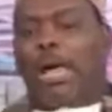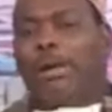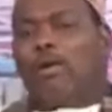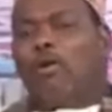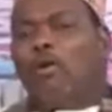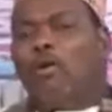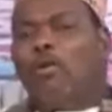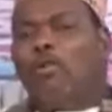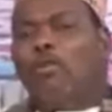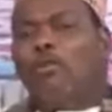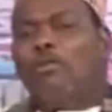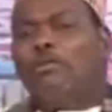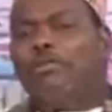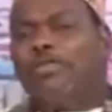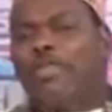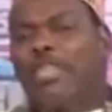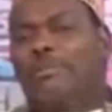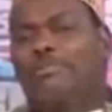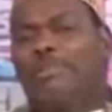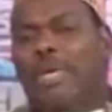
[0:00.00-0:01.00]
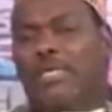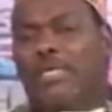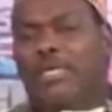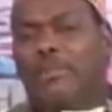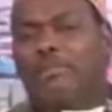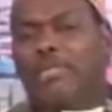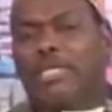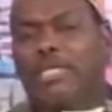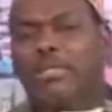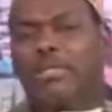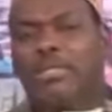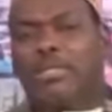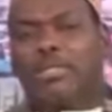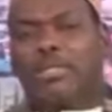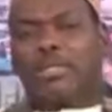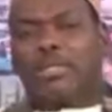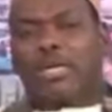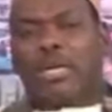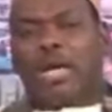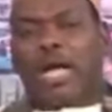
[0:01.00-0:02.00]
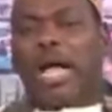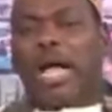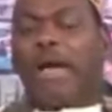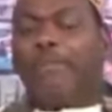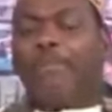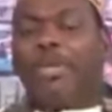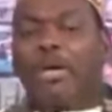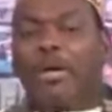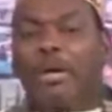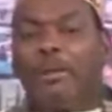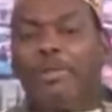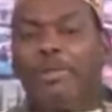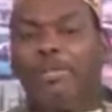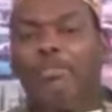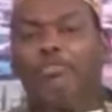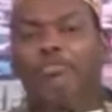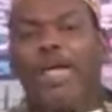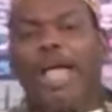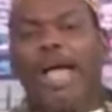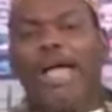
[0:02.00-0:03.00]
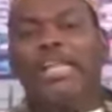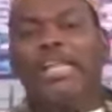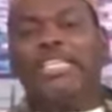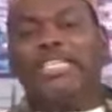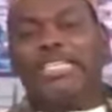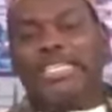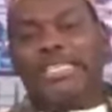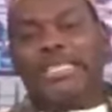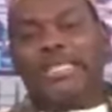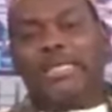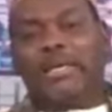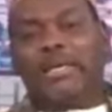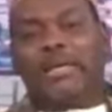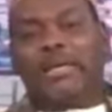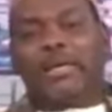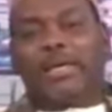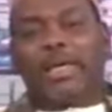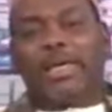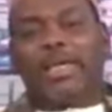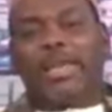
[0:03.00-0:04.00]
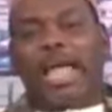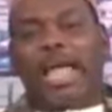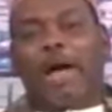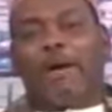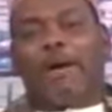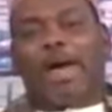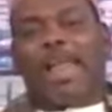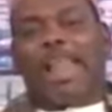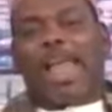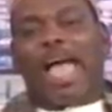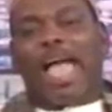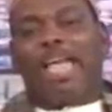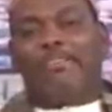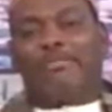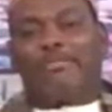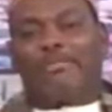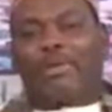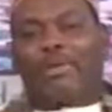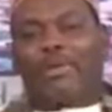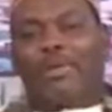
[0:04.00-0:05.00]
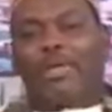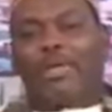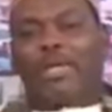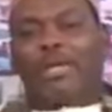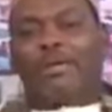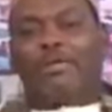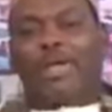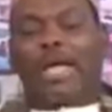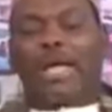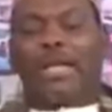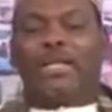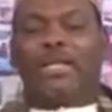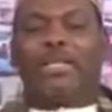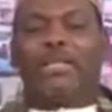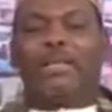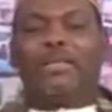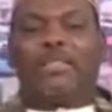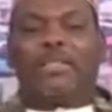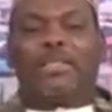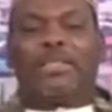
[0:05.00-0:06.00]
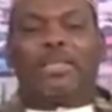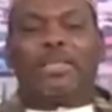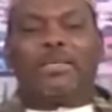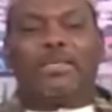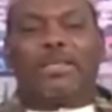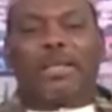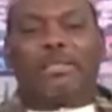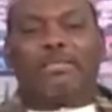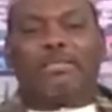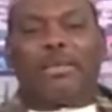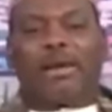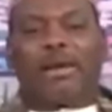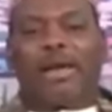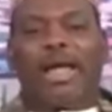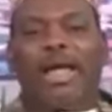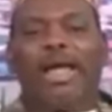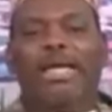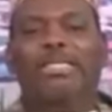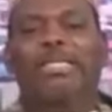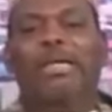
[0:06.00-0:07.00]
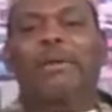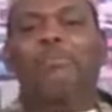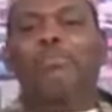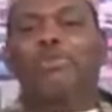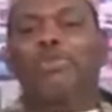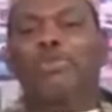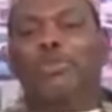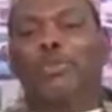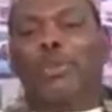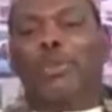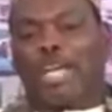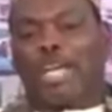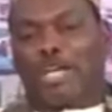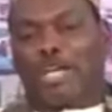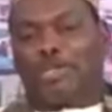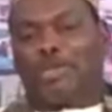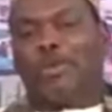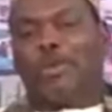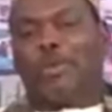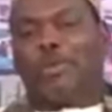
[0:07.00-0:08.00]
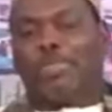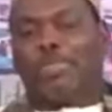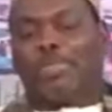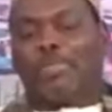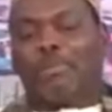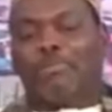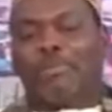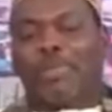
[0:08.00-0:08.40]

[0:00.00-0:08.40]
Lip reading: And all of these perceptions are becoming reality in our life, reality in the sense that there are examples we can show.